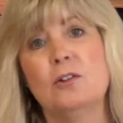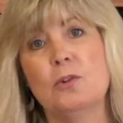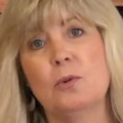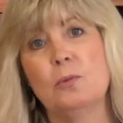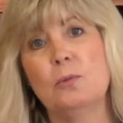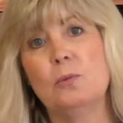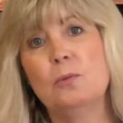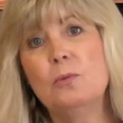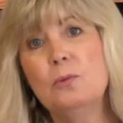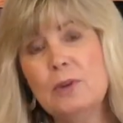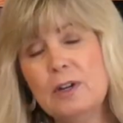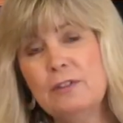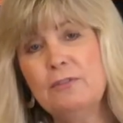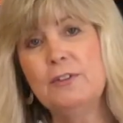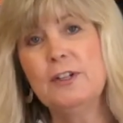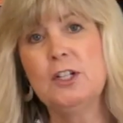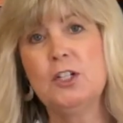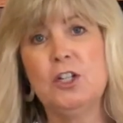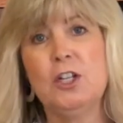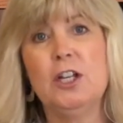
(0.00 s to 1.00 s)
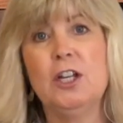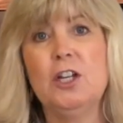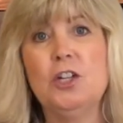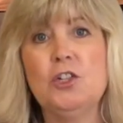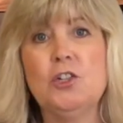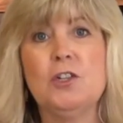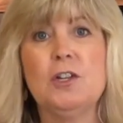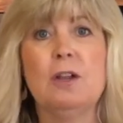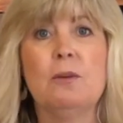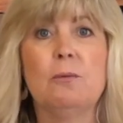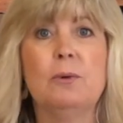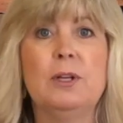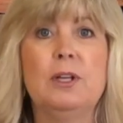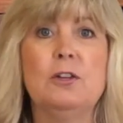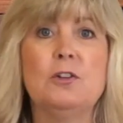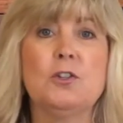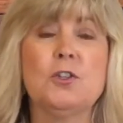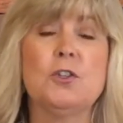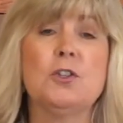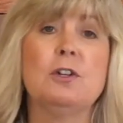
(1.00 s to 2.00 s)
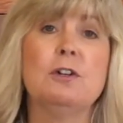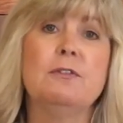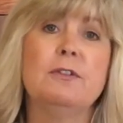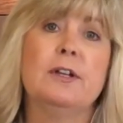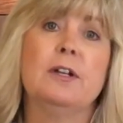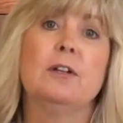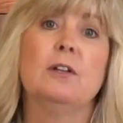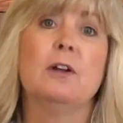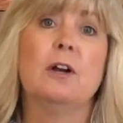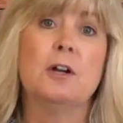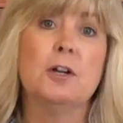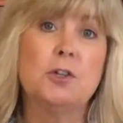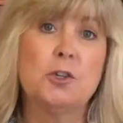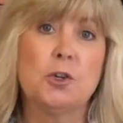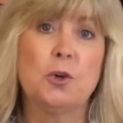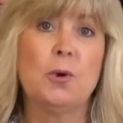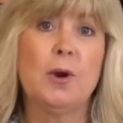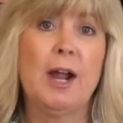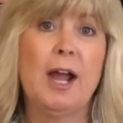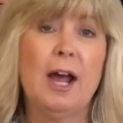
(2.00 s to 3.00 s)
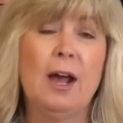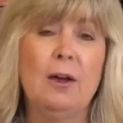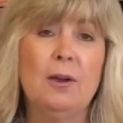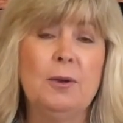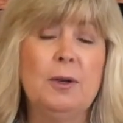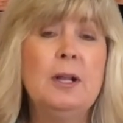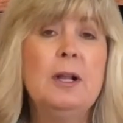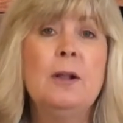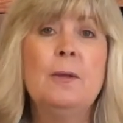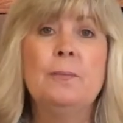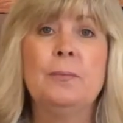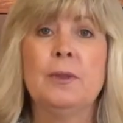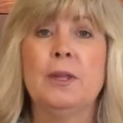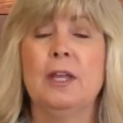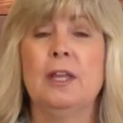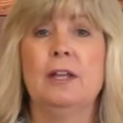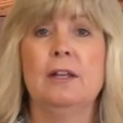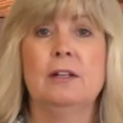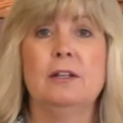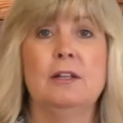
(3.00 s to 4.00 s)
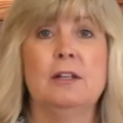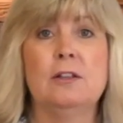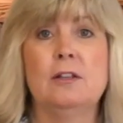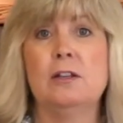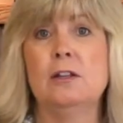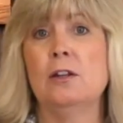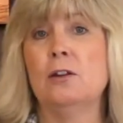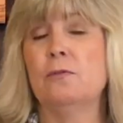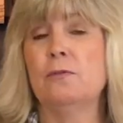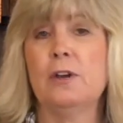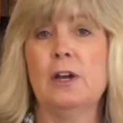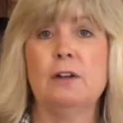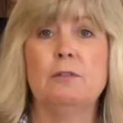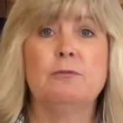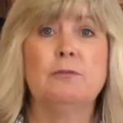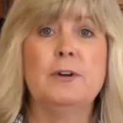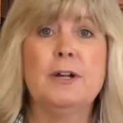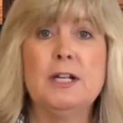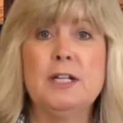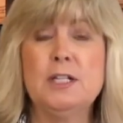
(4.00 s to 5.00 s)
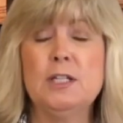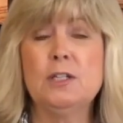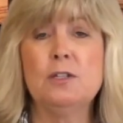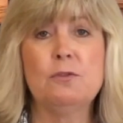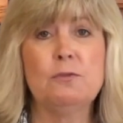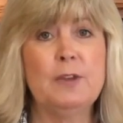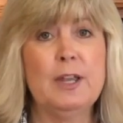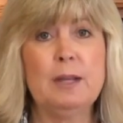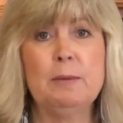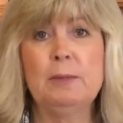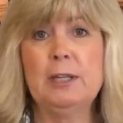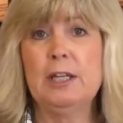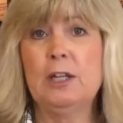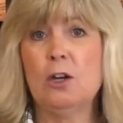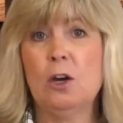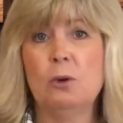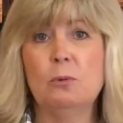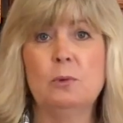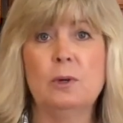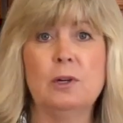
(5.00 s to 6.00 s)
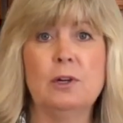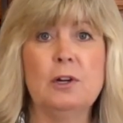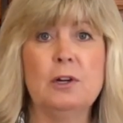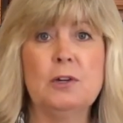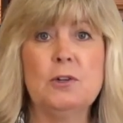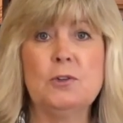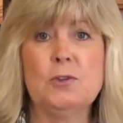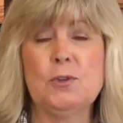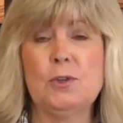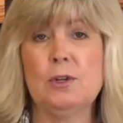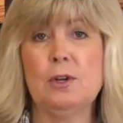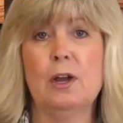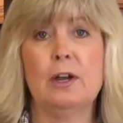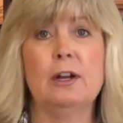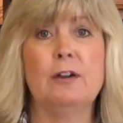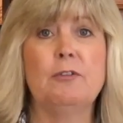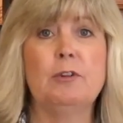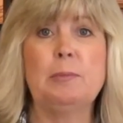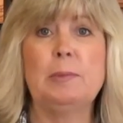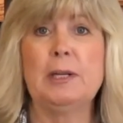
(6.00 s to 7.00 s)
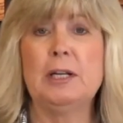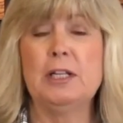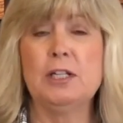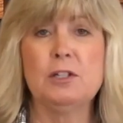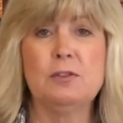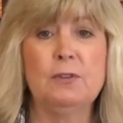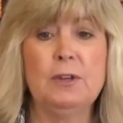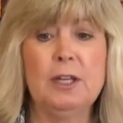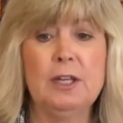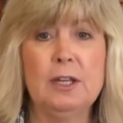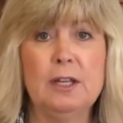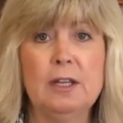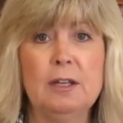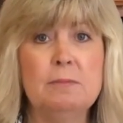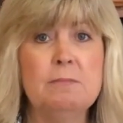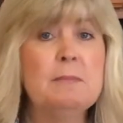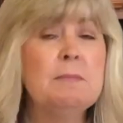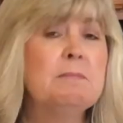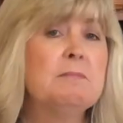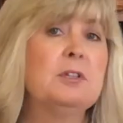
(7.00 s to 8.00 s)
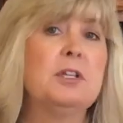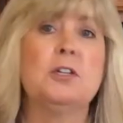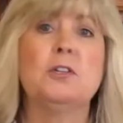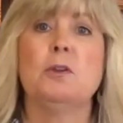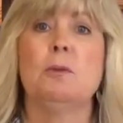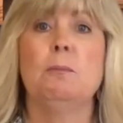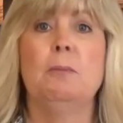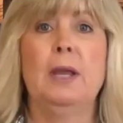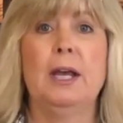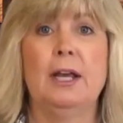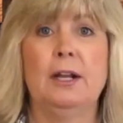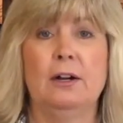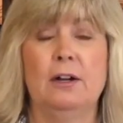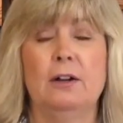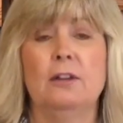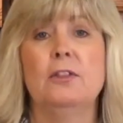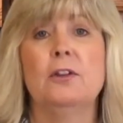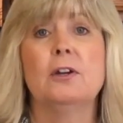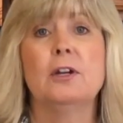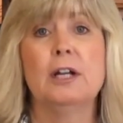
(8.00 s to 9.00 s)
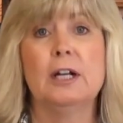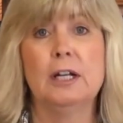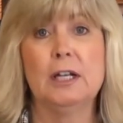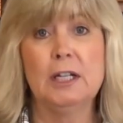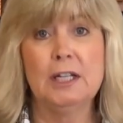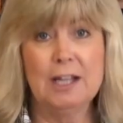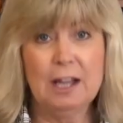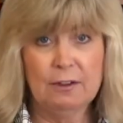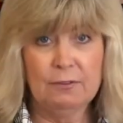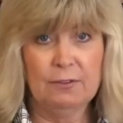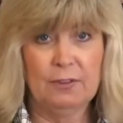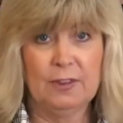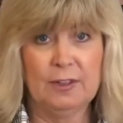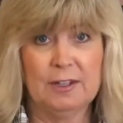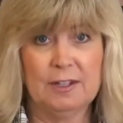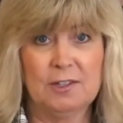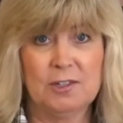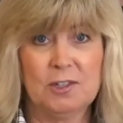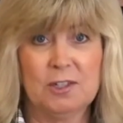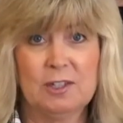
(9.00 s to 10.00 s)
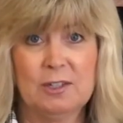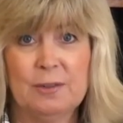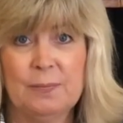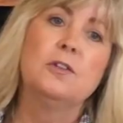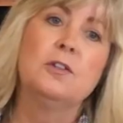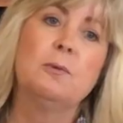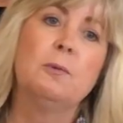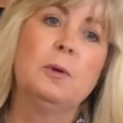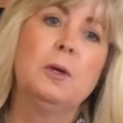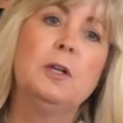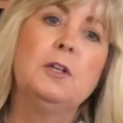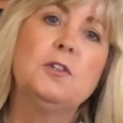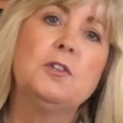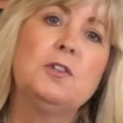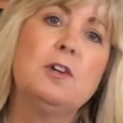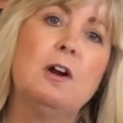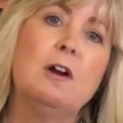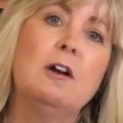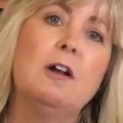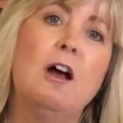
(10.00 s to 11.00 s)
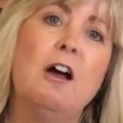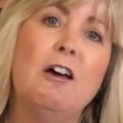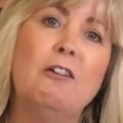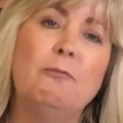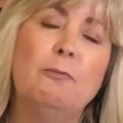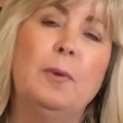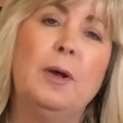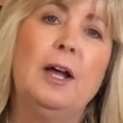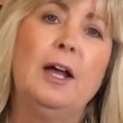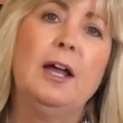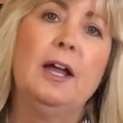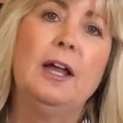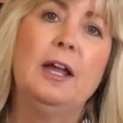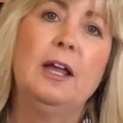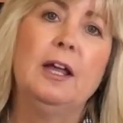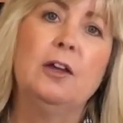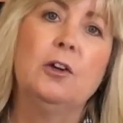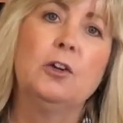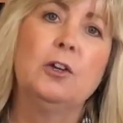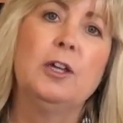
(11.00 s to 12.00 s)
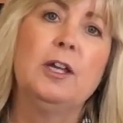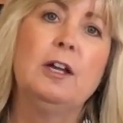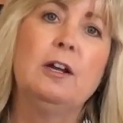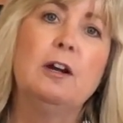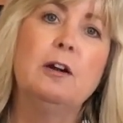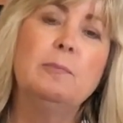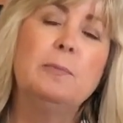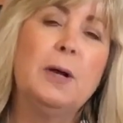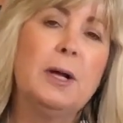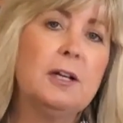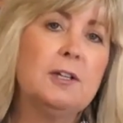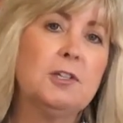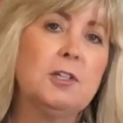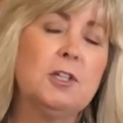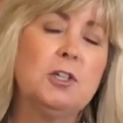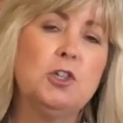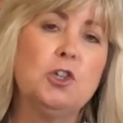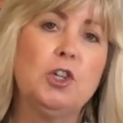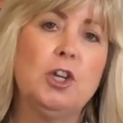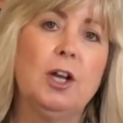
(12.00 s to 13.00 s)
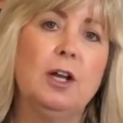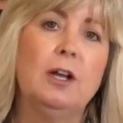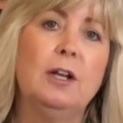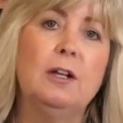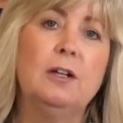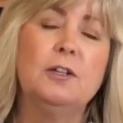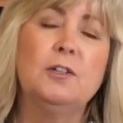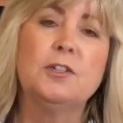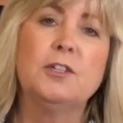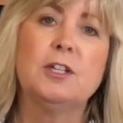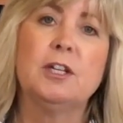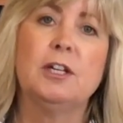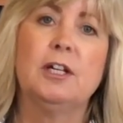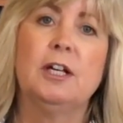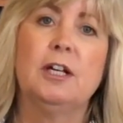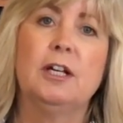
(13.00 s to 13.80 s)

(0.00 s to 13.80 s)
terrific dish when you're serving a large crowd and you've got friends, family, coworkers, and not everybody's vegan. Doesn't matter, they're gonna love this. So we're gonna start off by cooking our pasta shells.